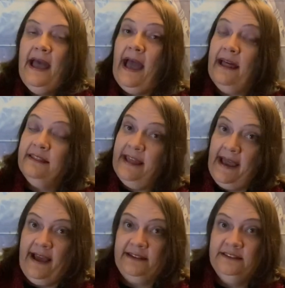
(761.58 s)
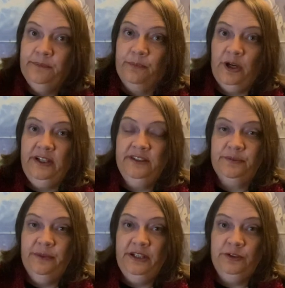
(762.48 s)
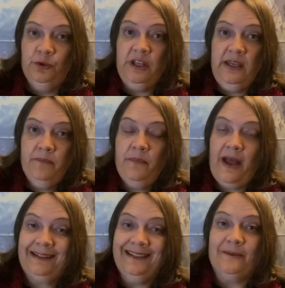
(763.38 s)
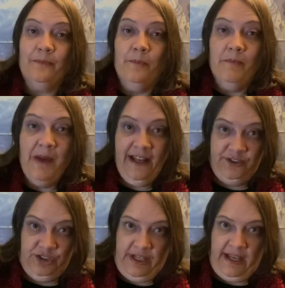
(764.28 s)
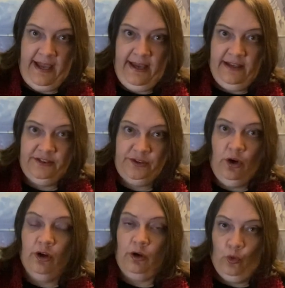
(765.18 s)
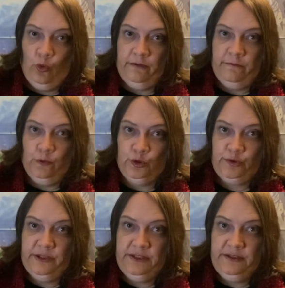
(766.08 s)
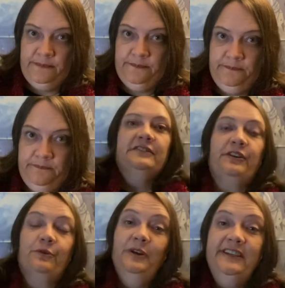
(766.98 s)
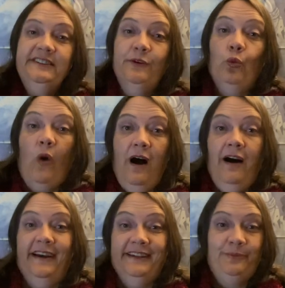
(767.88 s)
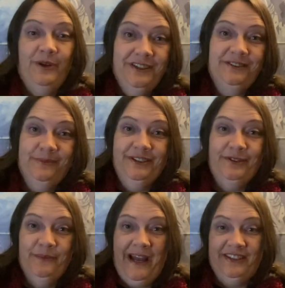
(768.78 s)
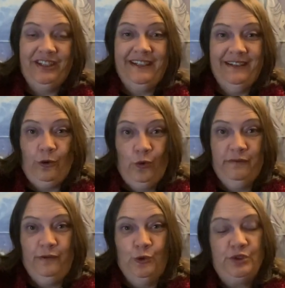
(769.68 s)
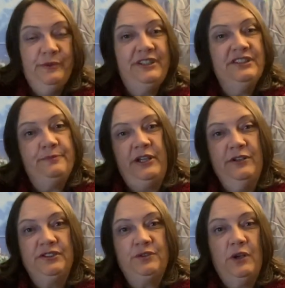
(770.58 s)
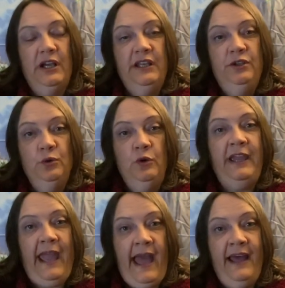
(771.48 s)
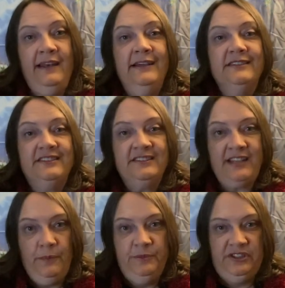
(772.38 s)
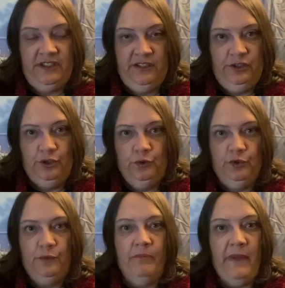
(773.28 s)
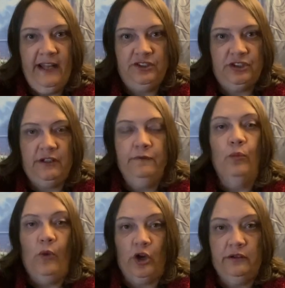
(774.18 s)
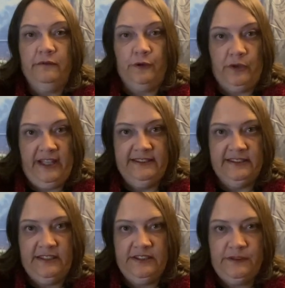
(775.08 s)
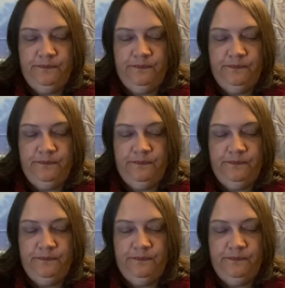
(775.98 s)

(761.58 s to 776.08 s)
And that brings me to the impact that magic has on law enforcement. So, the reason why it brings me to magic and law enforcement is because you can substitute magic for modern forensics.